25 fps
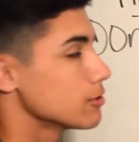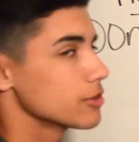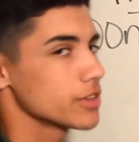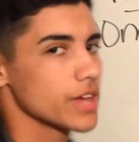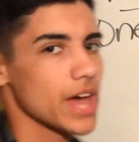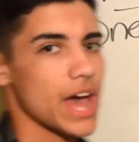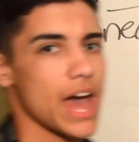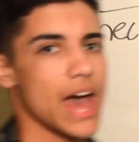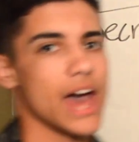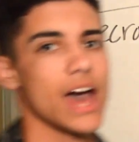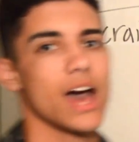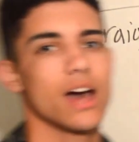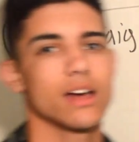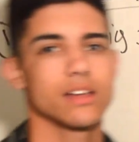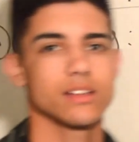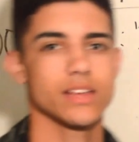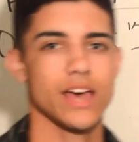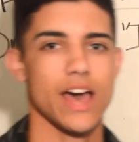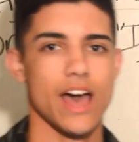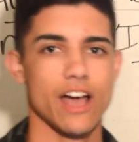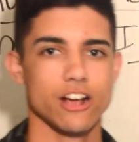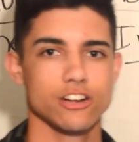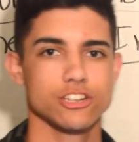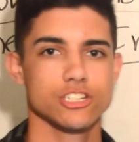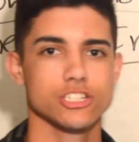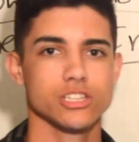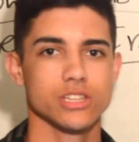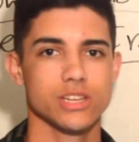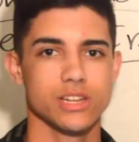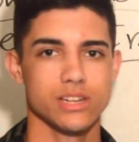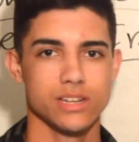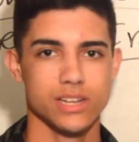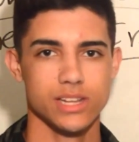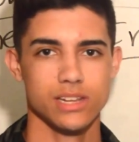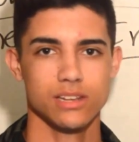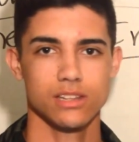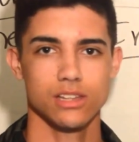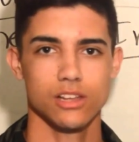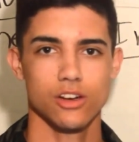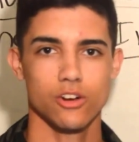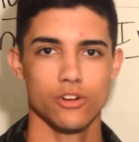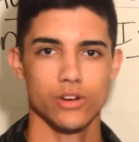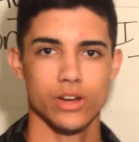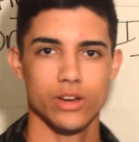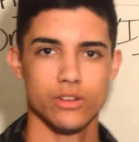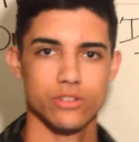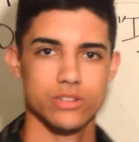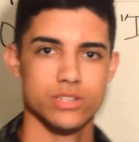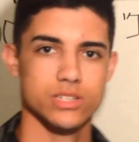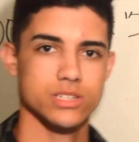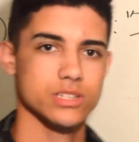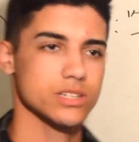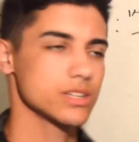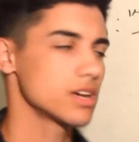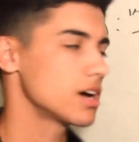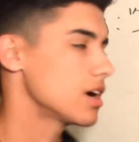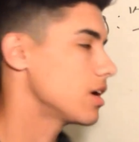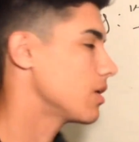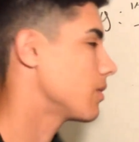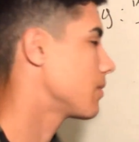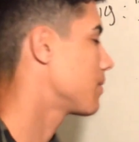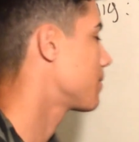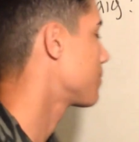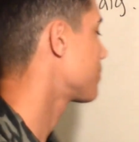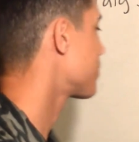that actually need logos. So